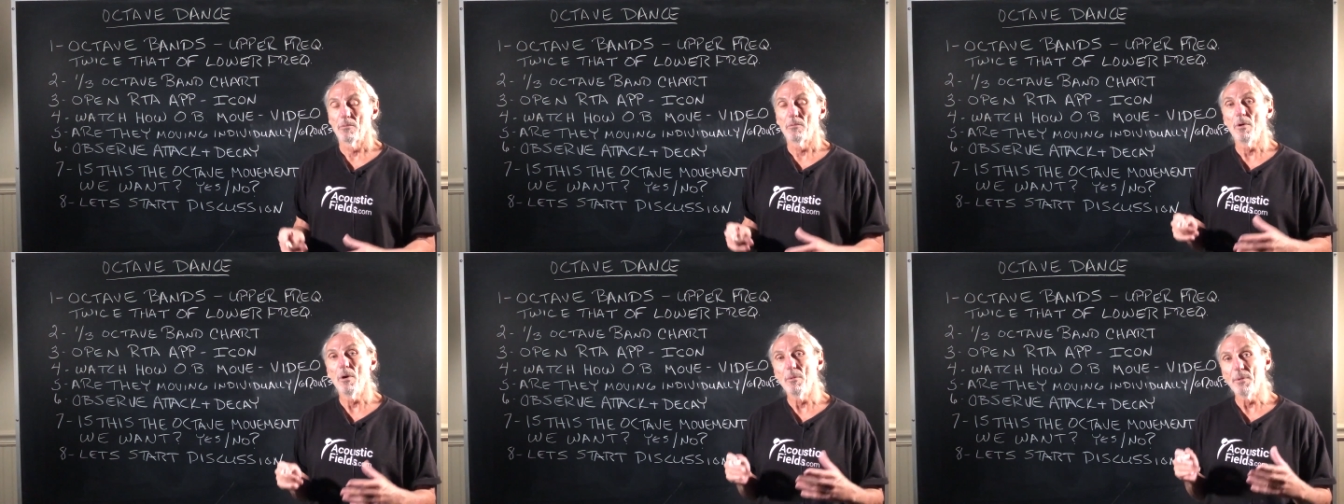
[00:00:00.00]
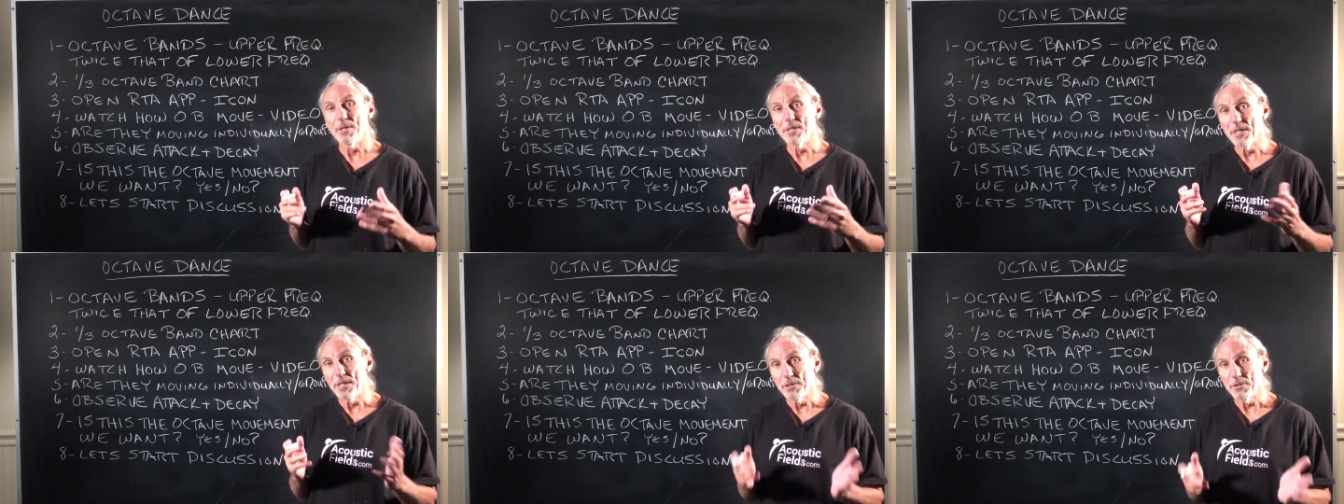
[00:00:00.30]

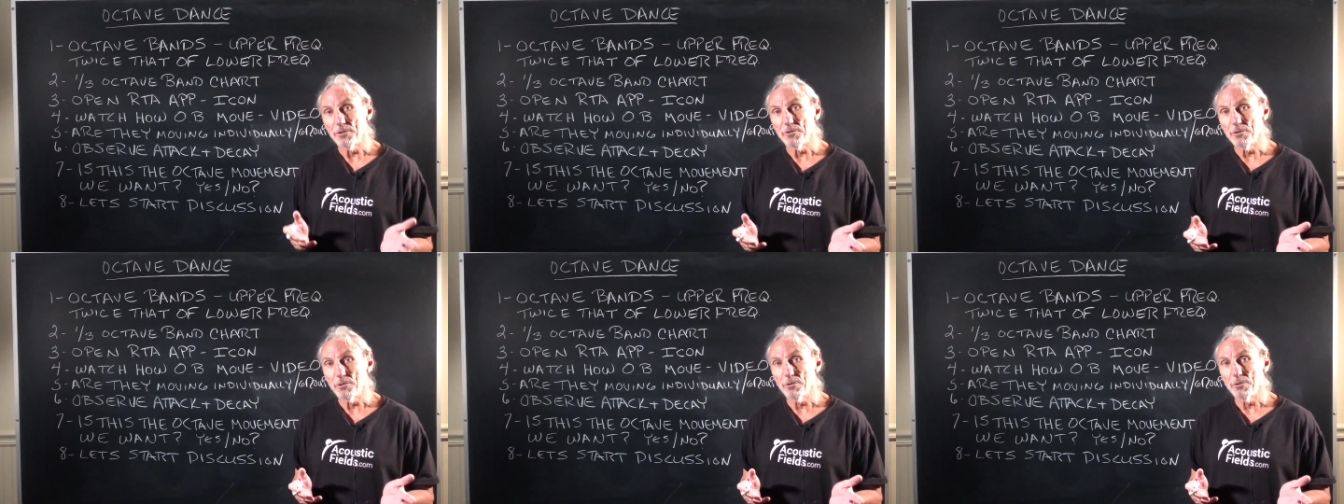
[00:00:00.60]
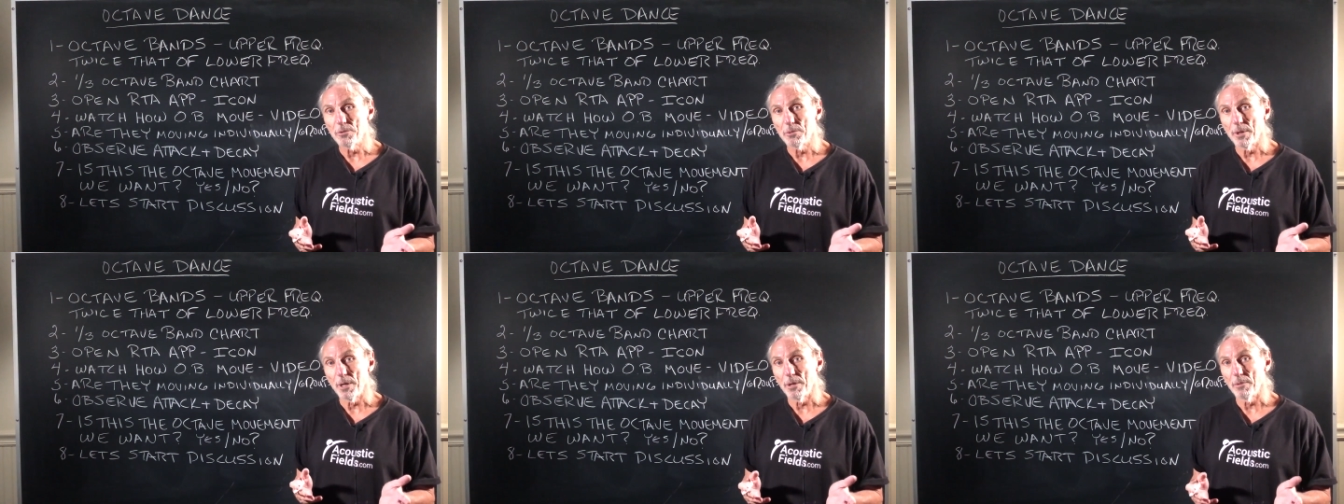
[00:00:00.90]
what we need to
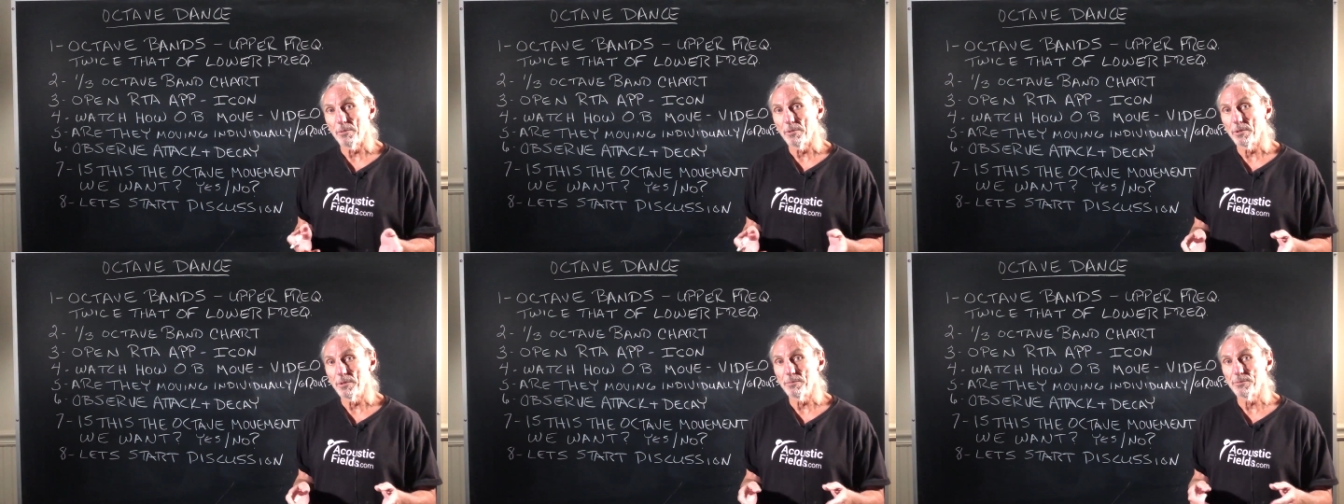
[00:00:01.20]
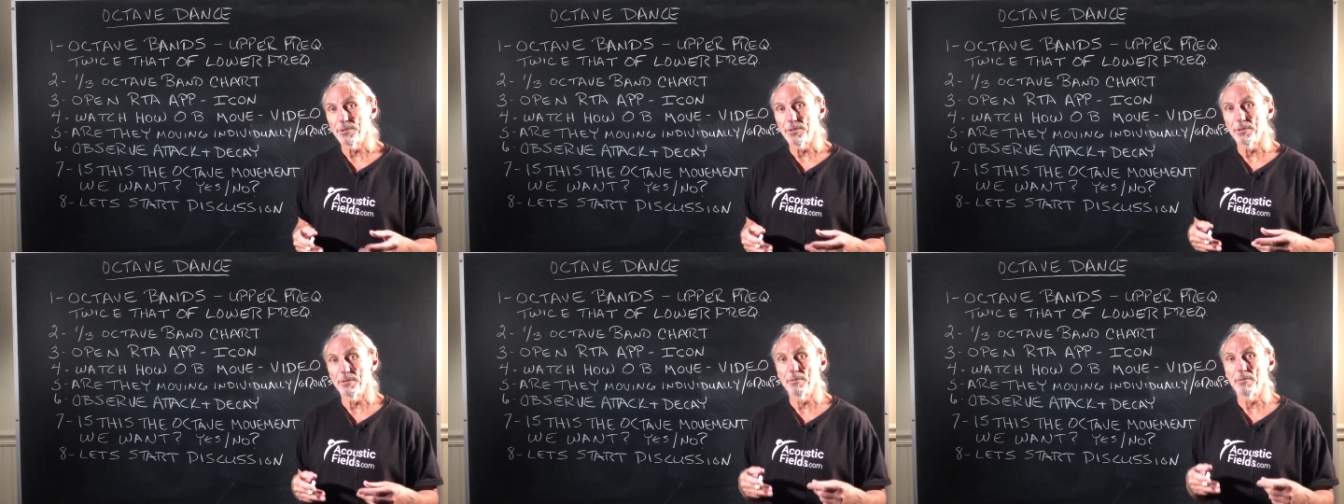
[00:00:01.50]
do to our
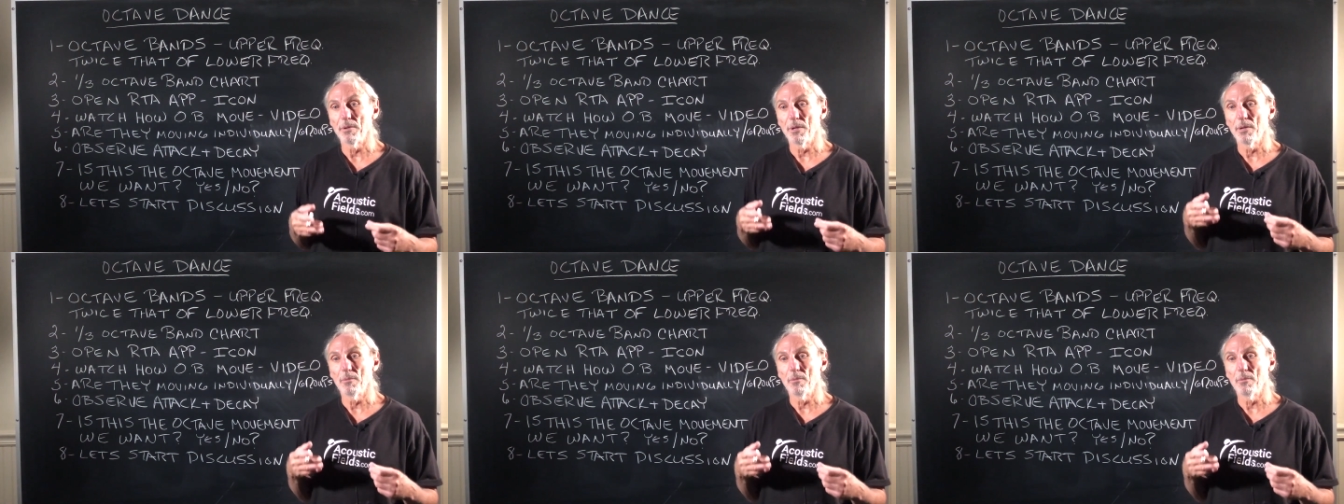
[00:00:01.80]
rooms and,